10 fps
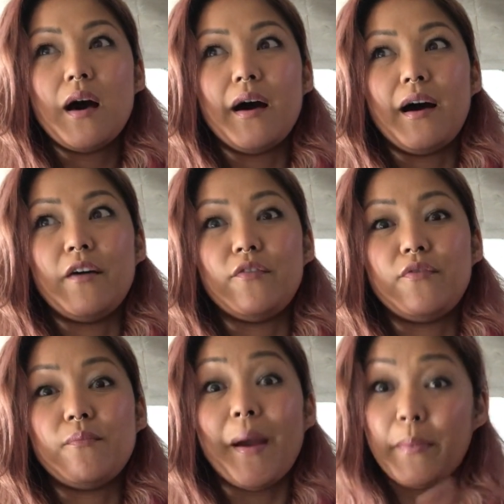of
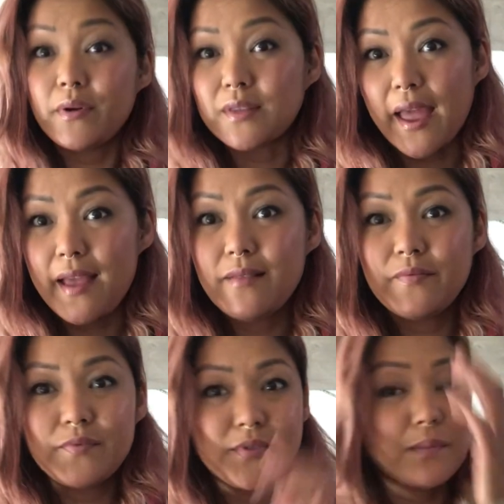my birthday,
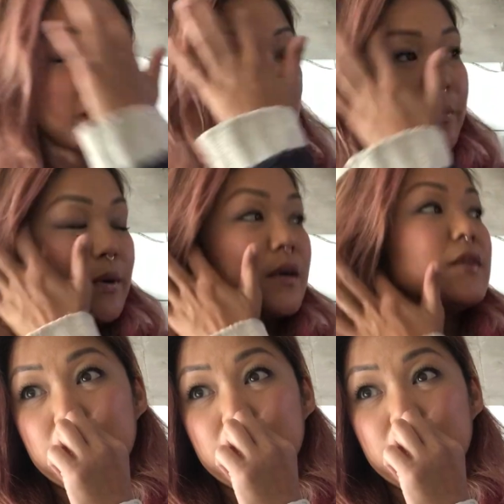September.